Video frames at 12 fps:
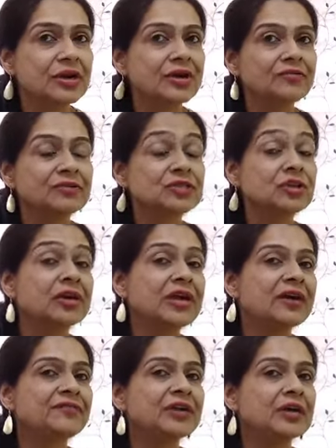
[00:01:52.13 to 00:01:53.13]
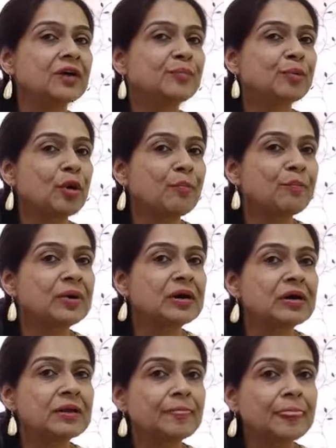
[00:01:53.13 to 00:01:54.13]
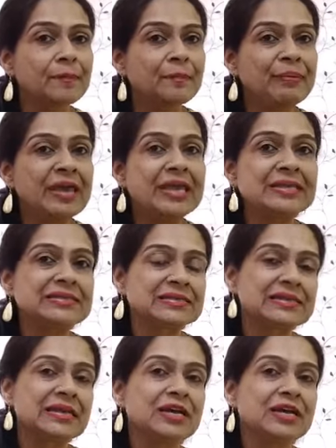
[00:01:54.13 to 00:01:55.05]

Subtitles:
was not having a proper base.